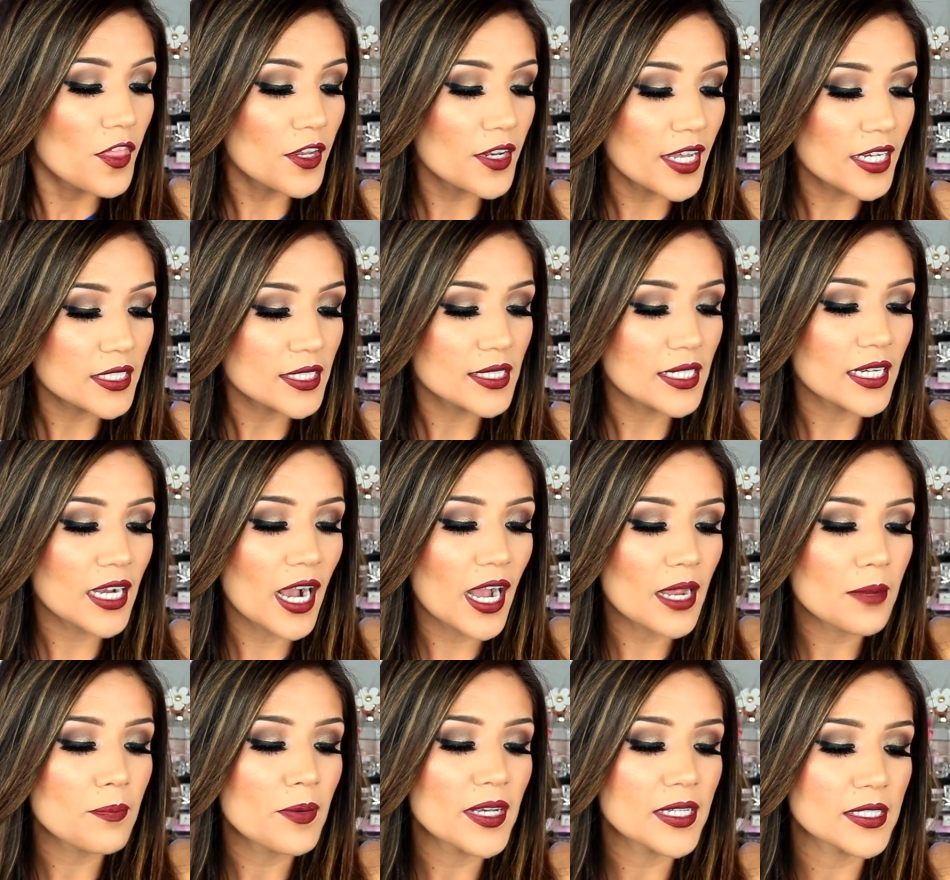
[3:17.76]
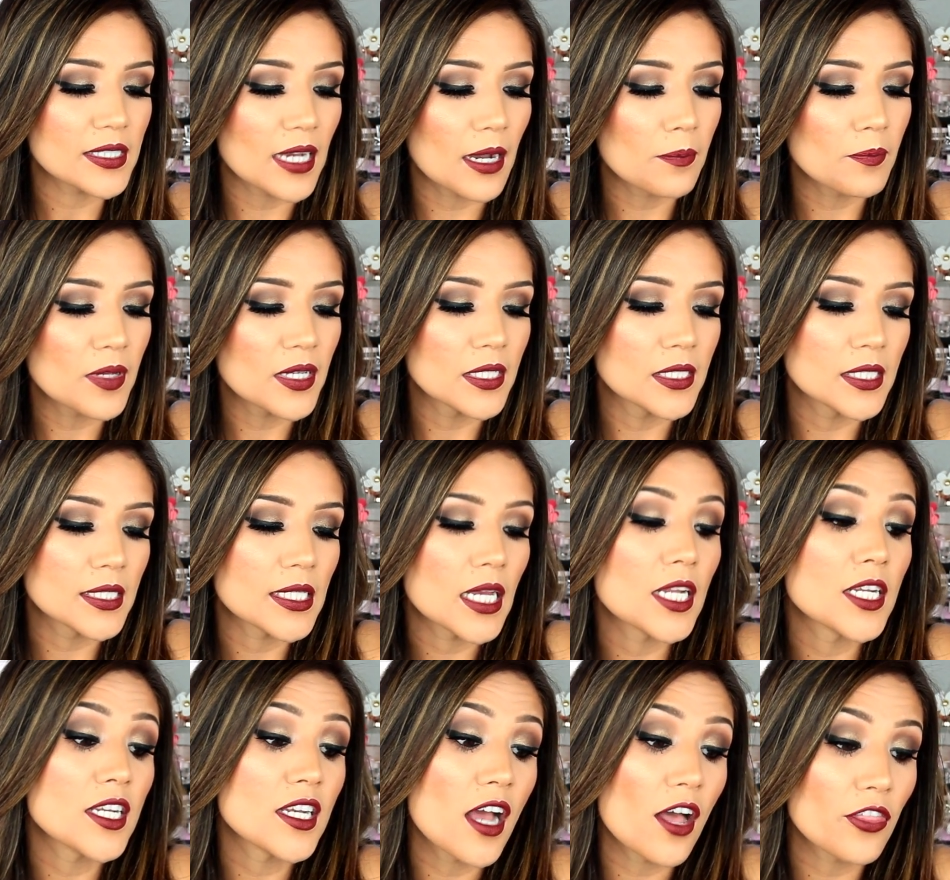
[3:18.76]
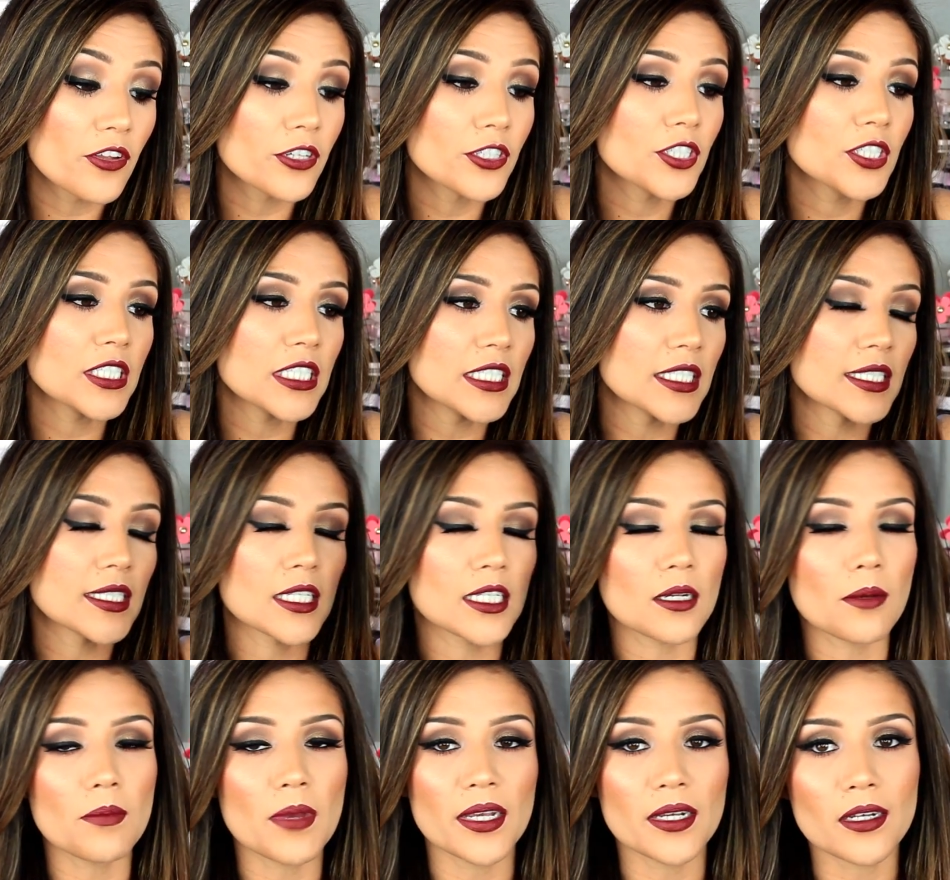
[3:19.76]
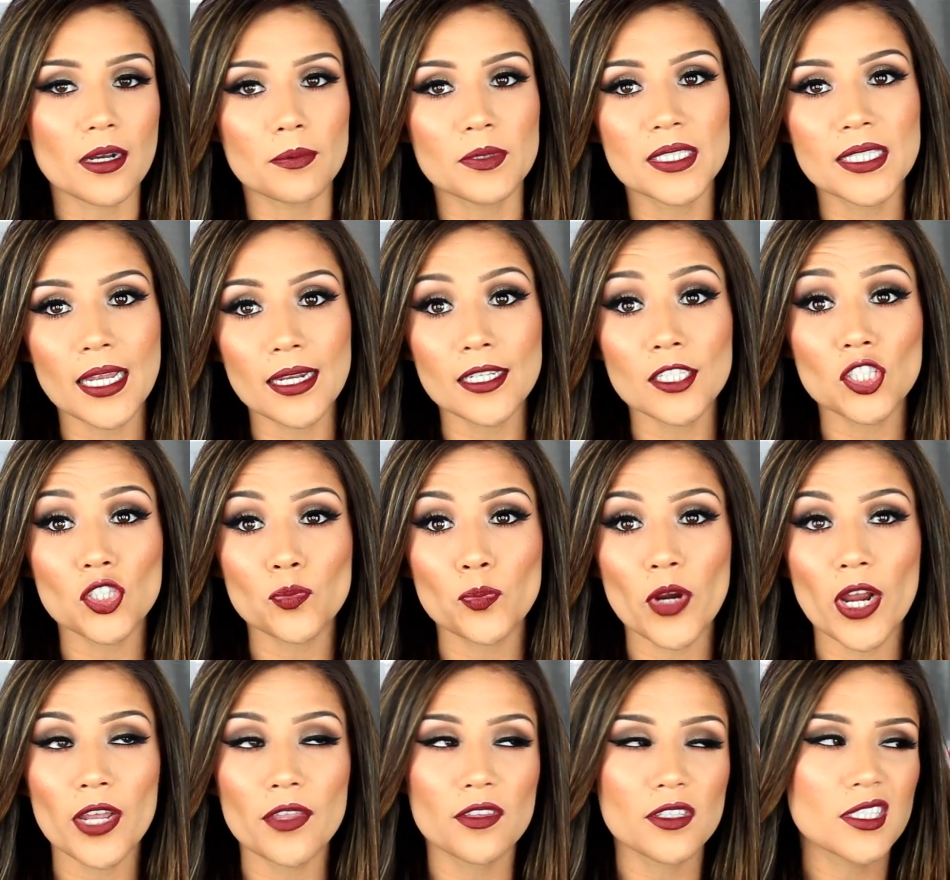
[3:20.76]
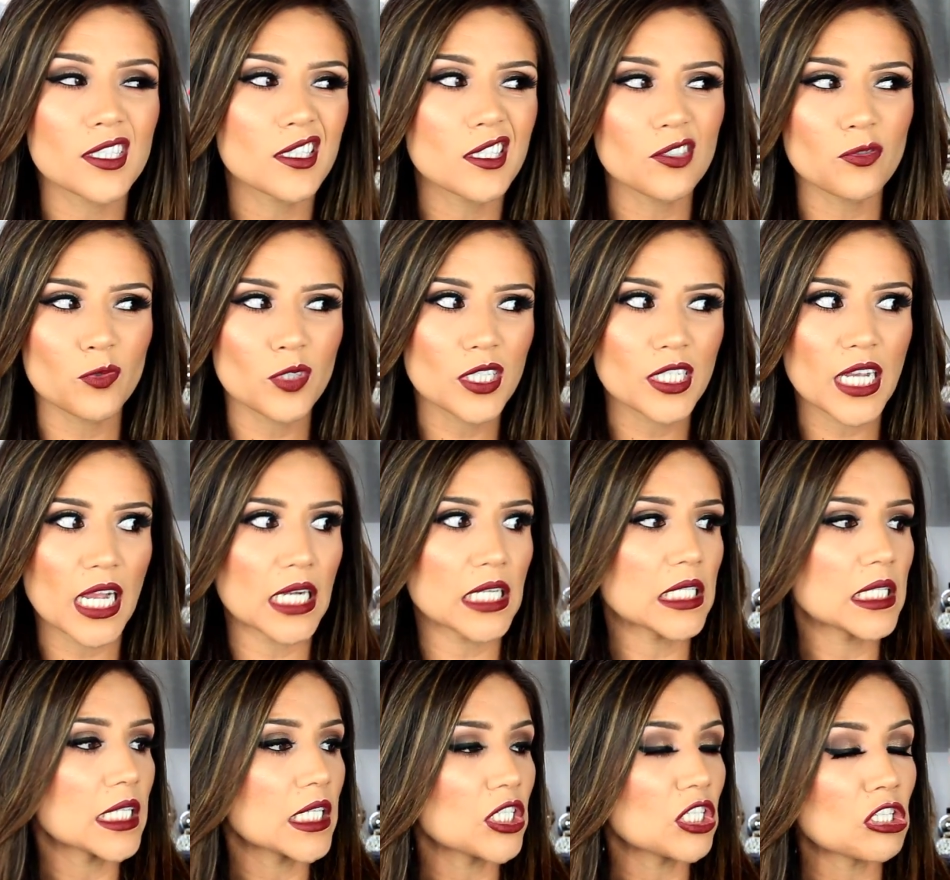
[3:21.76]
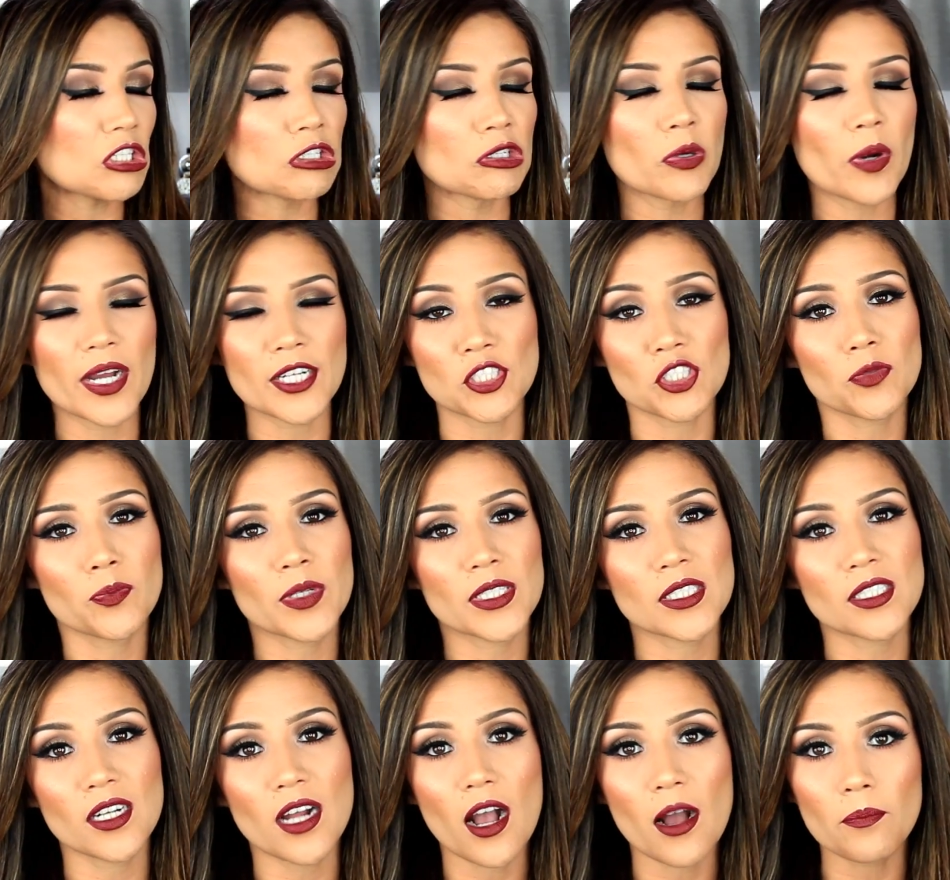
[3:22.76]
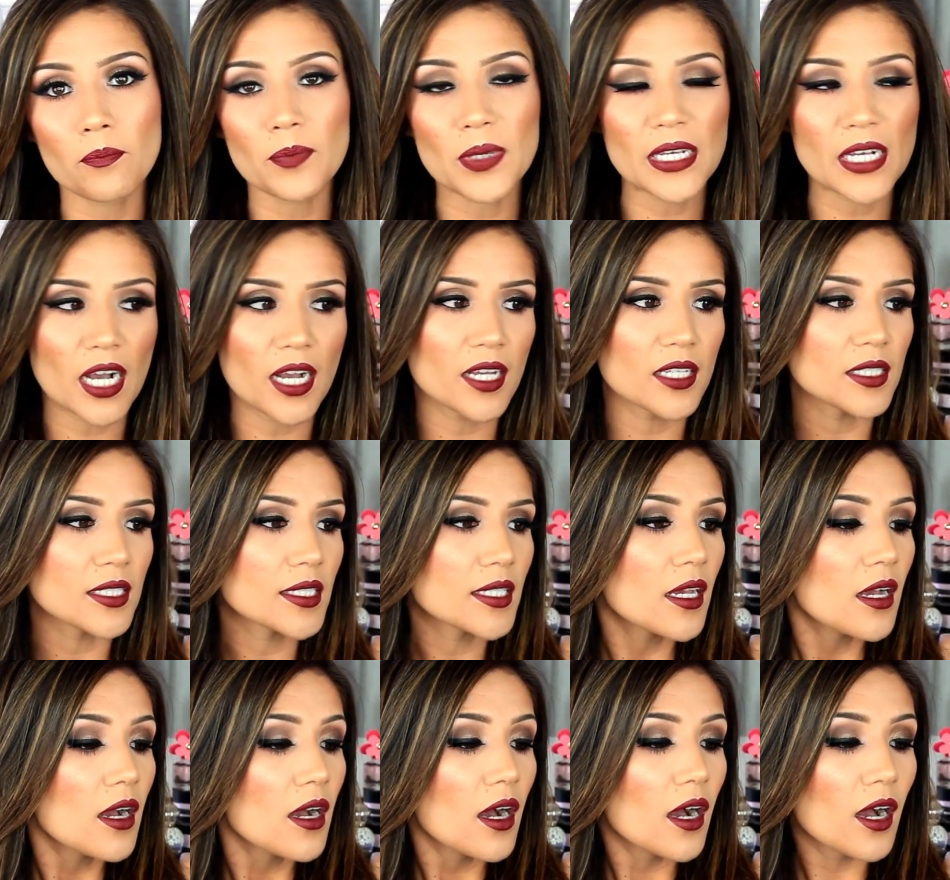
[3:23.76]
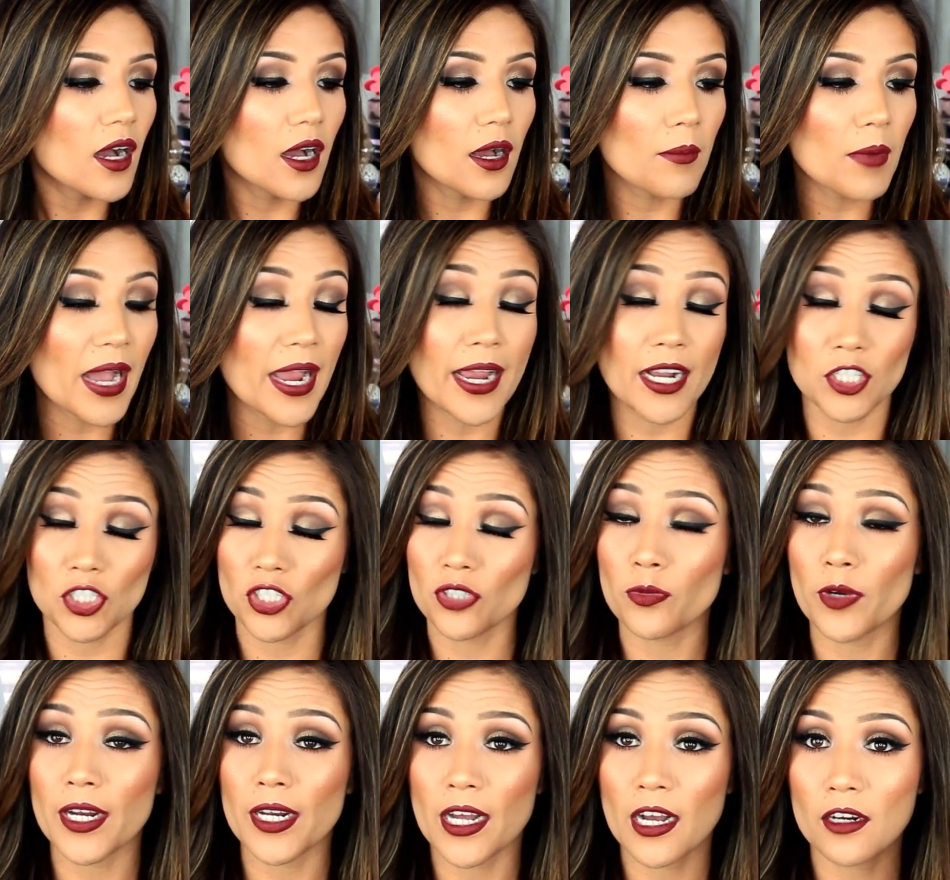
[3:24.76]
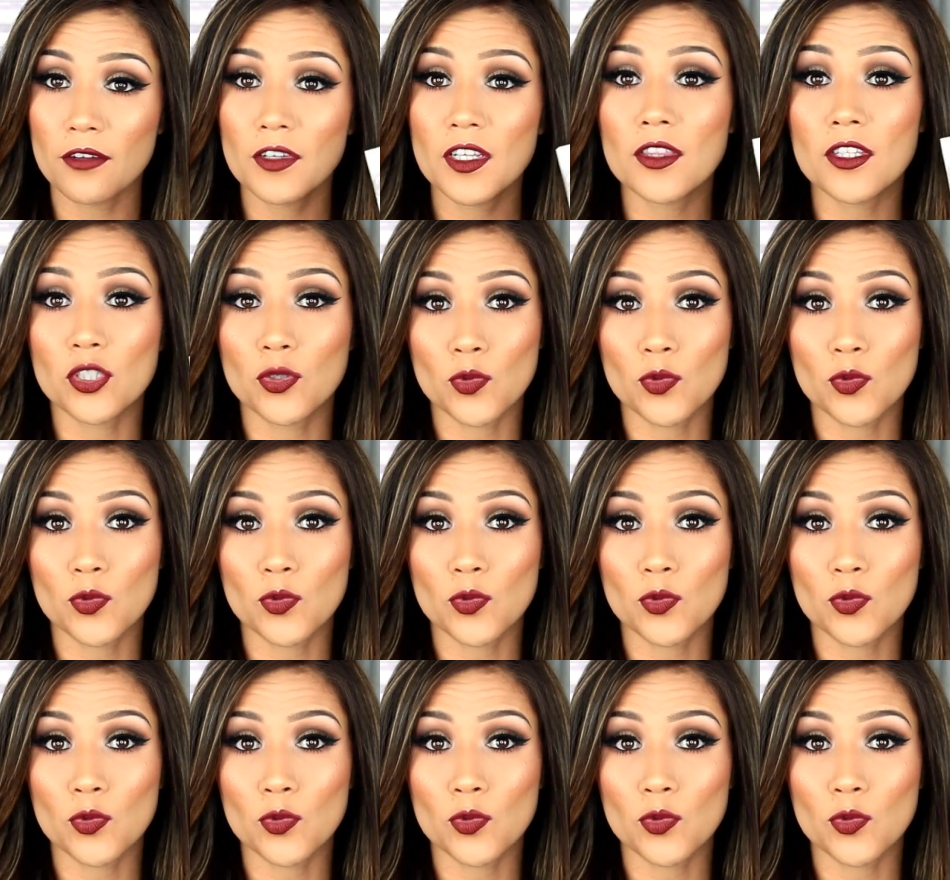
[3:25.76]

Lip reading: The next thing I picked up is another De-Slick Makeup Setting Spray. This isn't really anything new. I just picked it up because I actually ran out of it.